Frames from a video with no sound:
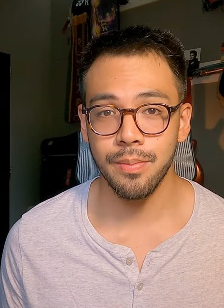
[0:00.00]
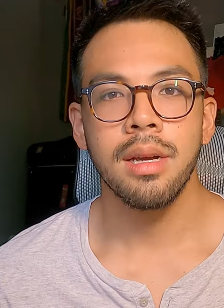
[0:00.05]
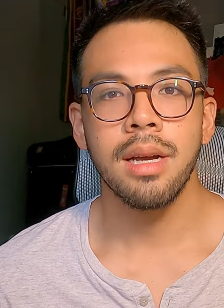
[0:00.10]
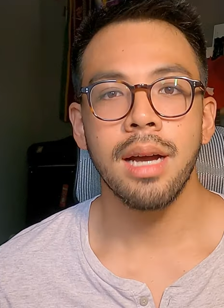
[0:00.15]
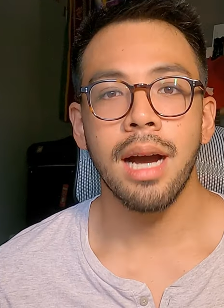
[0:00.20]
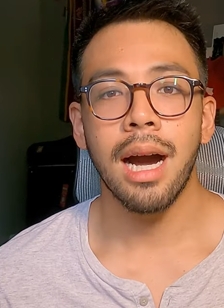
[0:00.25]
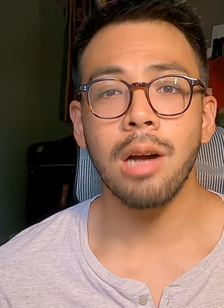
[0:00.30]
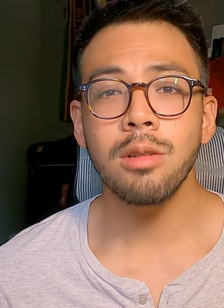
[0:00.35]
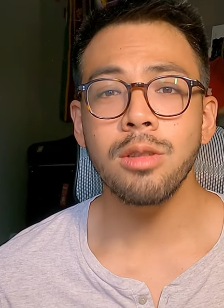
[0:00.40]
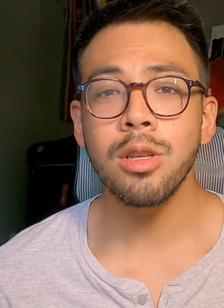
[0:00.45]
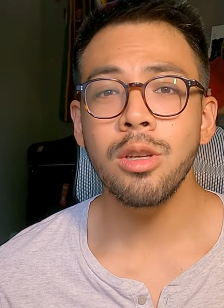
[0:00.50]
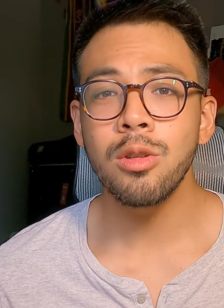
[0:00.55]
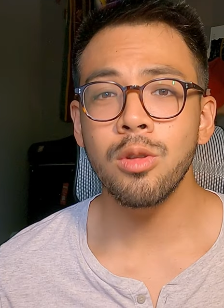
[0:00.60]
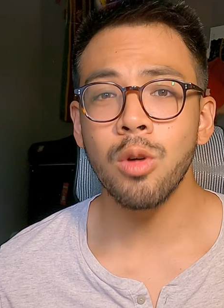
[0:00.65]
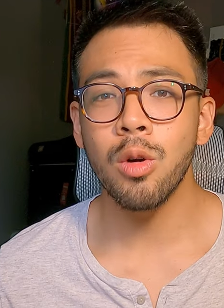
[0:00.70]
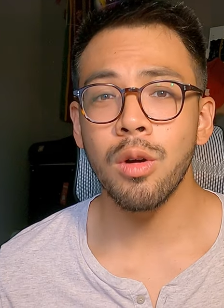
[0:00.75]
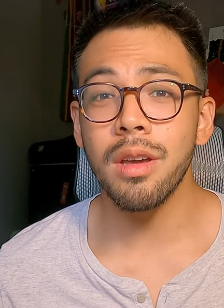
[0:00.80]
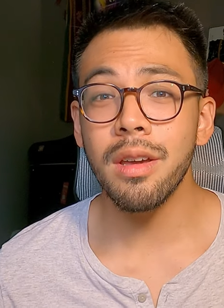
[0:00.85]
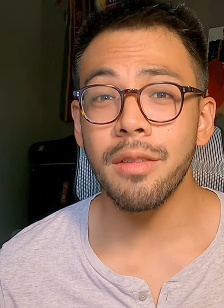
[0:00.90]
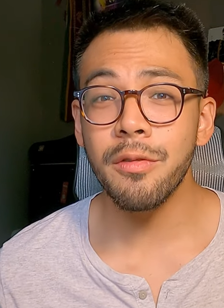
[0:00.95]
How do you
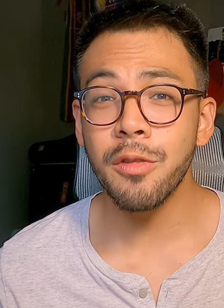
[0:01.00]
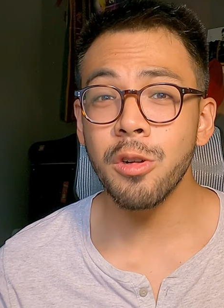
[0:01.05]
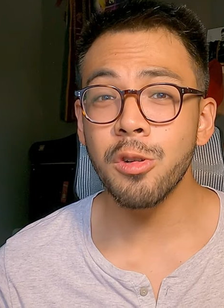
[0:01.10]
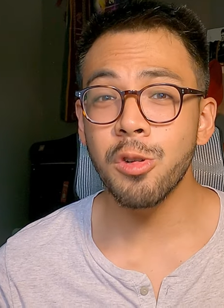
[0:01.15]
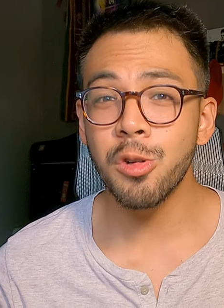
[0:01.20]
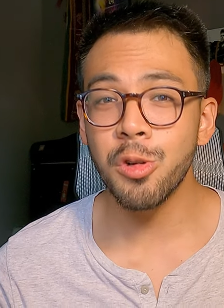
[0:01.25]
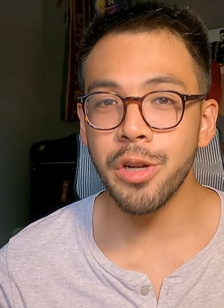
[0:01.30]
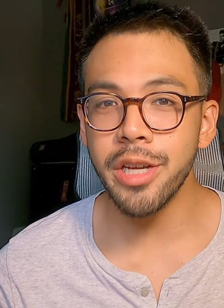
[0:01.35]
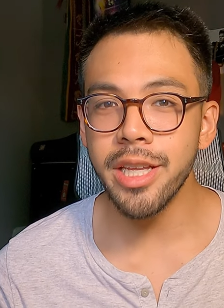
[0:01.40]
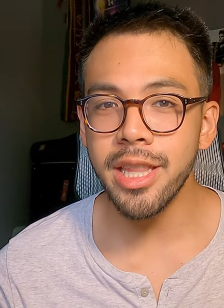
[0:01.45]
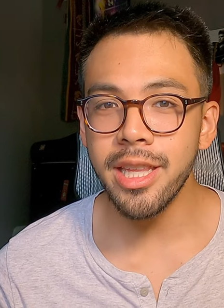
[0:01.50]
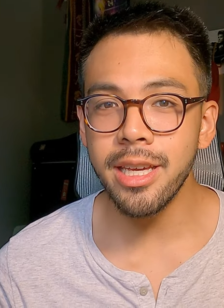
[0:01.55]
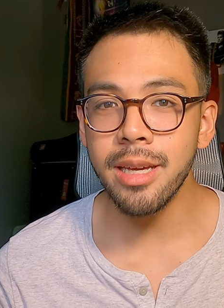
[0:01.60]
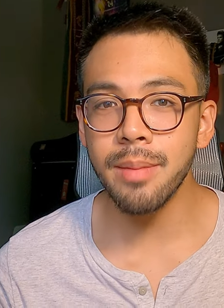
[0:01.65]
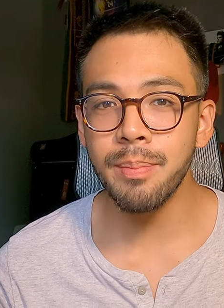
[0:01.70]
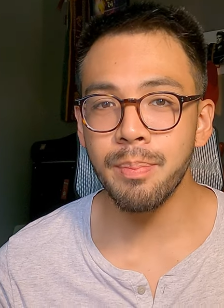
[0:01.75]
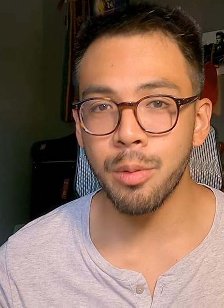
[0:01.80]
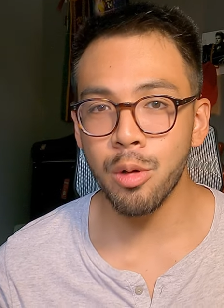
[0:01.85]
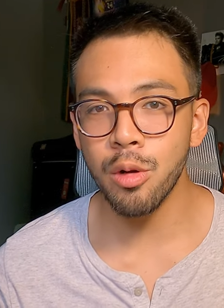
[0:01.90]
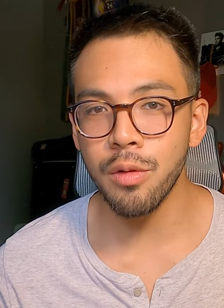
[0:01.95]
know if you're really
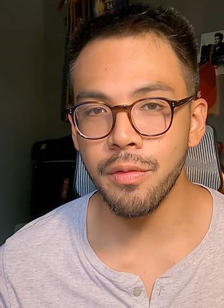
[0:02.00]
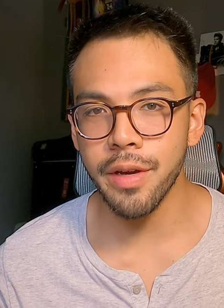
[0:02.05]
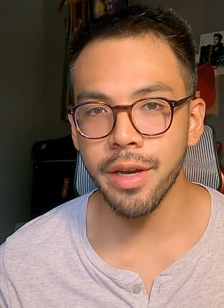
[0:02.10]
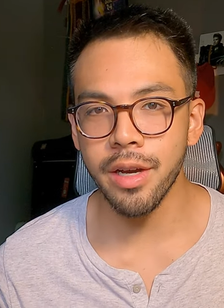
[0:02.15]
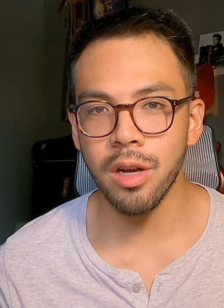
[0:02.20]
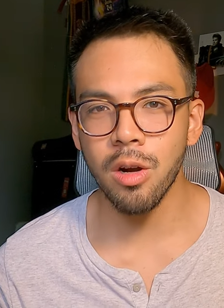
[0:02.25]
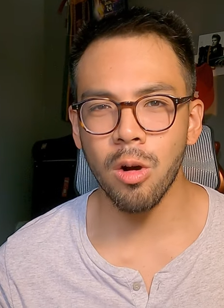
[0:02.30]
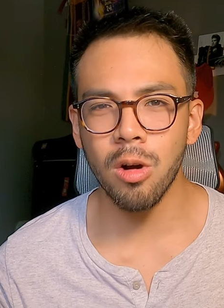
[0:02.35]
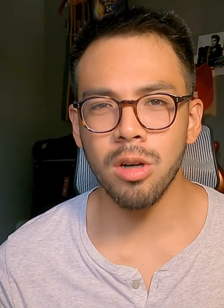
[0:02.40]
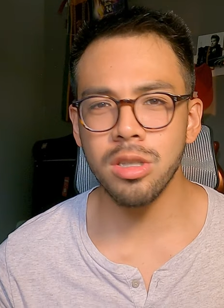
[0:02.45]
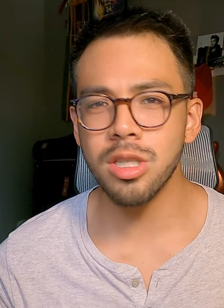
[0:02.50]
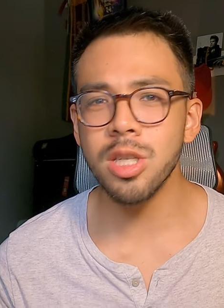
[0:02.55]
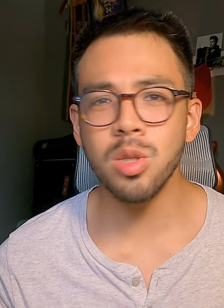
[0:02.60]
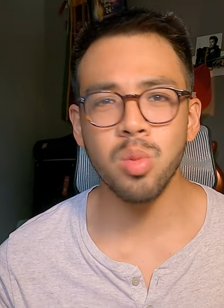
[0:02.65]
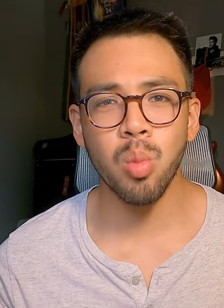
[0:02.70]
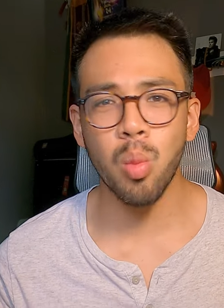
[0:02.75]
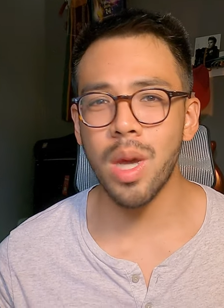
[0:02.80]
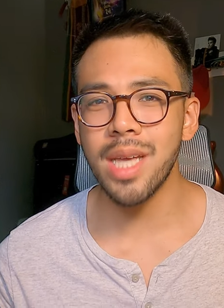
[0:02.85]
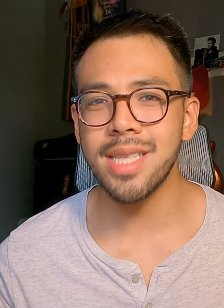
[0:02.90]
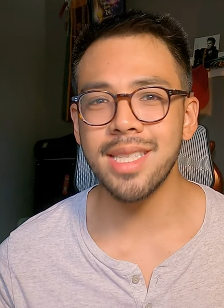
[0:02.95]
improving or just
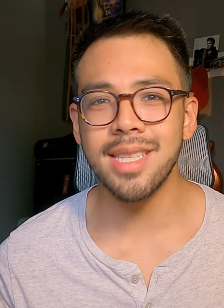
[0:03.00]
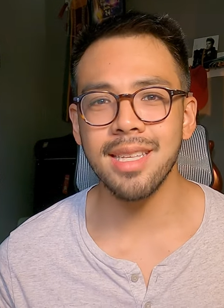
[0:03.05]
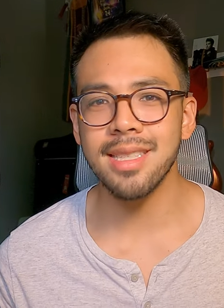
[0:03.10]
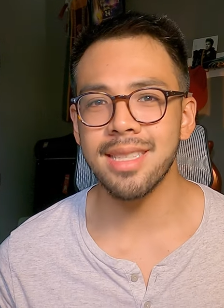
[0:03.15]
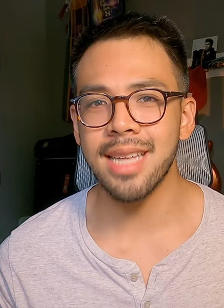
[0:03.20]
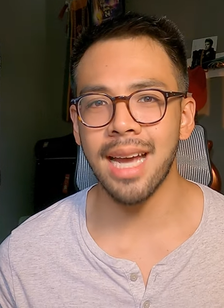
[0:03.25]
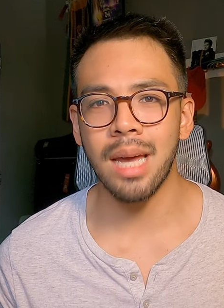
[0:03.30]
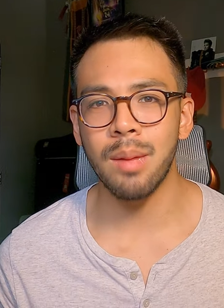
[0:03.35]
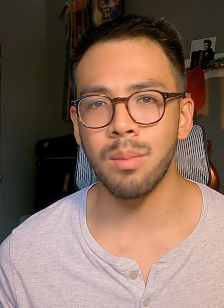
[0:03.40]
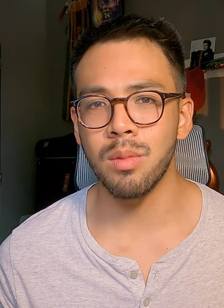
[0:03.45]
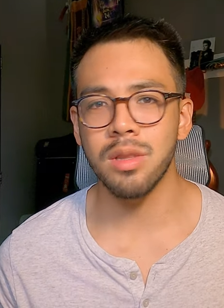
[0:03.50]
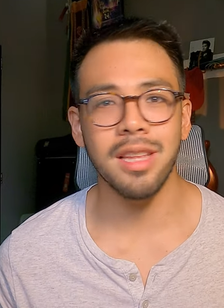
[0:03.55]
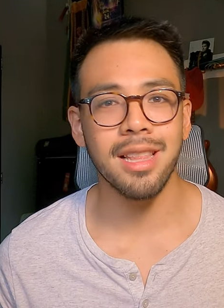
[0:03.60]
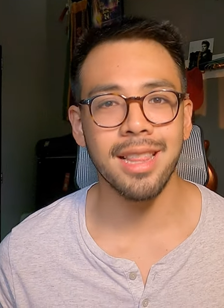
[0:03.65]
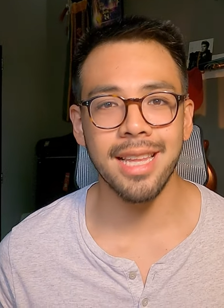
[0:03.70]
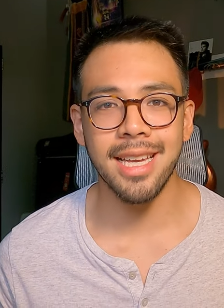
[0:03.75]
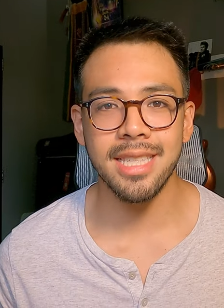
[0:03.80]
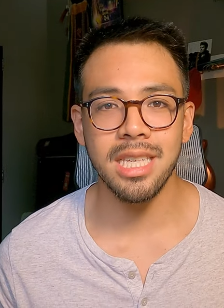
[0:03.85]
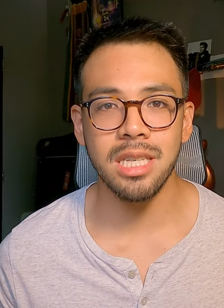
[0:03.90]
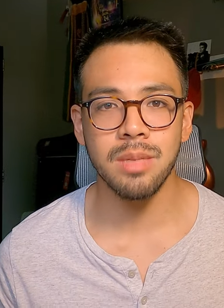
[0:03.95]
wasting time on the
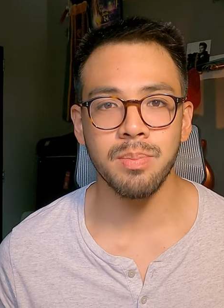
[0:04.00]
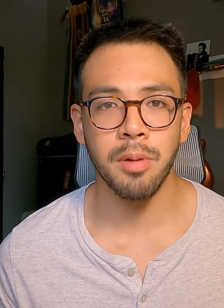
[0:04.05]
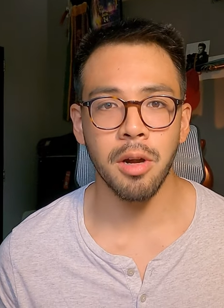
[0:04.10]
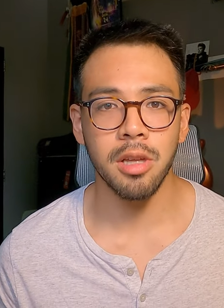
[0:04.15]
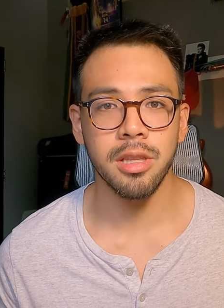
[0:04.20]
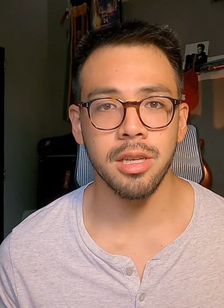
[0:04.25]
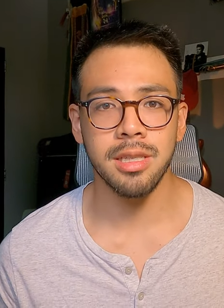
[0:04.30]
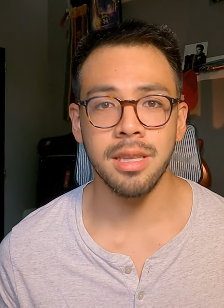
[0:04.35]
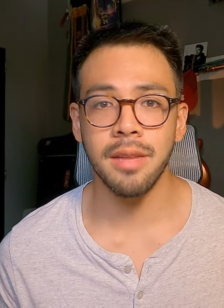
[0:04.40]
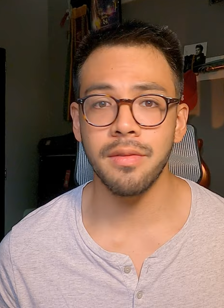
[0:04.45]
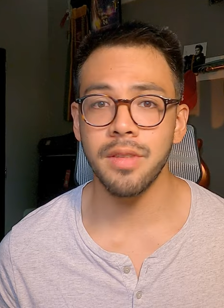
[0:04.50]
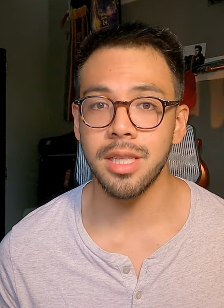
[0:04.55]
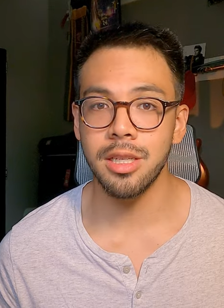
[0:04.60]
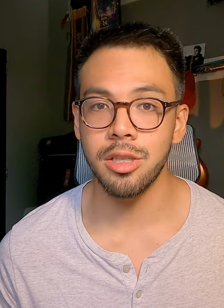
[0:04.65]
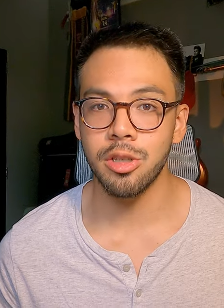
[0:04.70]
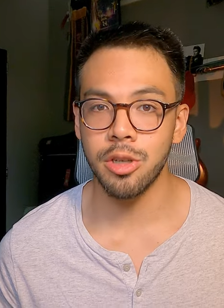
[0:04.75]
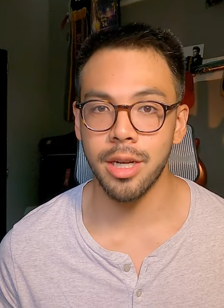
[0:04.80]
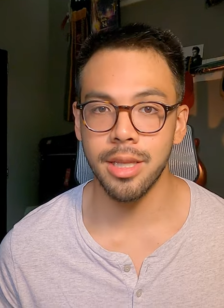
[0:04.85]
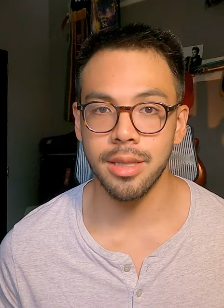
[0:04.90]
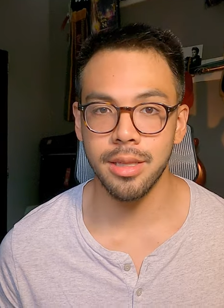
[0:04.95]
latest productivity
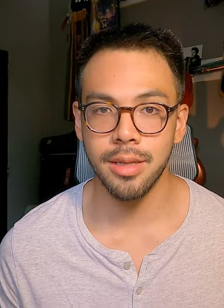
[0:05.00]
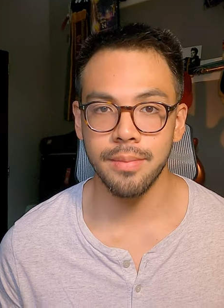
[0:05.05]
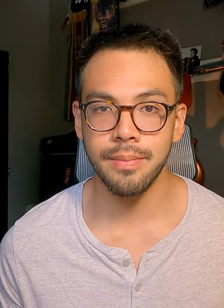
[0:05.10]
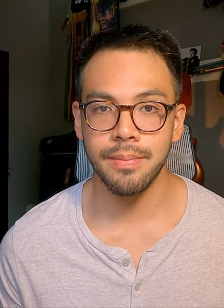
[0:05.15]
trend?